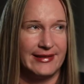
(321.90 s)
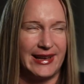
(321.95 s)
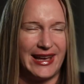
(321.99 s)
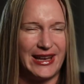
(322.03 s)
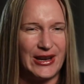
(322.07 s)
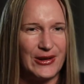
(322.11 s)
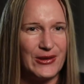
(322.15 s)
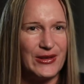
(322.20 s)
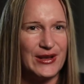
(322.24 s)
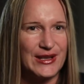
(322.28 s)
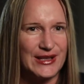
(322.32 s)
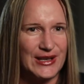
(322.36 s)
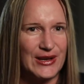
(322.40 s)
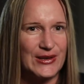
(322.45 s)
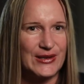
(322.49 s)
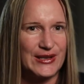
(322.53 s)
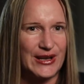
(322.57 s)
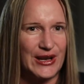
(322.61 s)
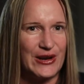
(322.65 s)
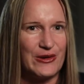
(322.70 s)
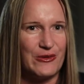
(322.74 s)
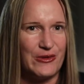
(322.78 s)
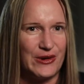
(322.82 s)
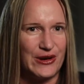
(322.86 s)
I know that sounds
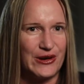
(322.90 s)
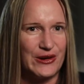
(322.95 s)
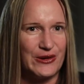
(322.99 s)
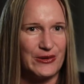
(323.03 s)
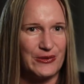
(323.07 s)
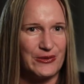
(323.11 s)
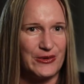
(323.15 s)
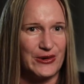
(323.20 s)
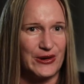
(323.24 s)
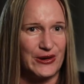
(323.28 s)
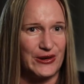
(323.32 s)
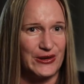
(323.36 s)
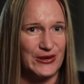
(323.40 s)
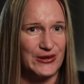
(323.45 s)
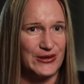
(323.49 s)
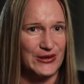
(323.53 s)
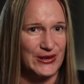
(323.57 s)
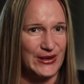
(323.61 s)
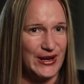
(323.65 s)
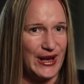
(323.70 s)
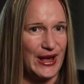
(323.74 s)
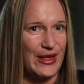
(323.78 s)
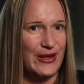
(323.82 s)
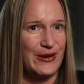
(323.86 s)
kind of weird. We're
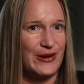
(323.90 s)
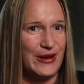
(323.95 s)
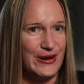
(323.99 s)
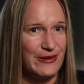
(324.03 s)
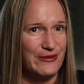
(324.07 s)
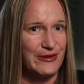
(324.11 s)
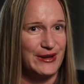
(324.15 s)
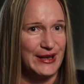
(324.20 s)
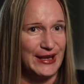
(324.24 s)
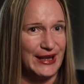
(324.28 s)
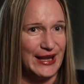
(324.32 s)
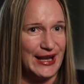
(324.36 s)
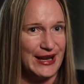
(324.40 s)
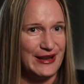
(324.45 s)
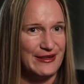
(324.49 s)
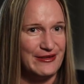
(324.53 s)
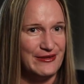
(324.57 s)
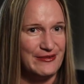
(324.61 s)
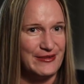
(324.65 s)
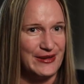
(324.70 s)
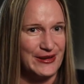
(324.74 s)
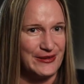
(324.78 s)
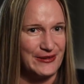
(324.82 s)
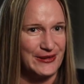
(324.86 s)
together in real
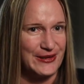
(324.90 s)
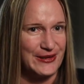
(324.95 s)
life, but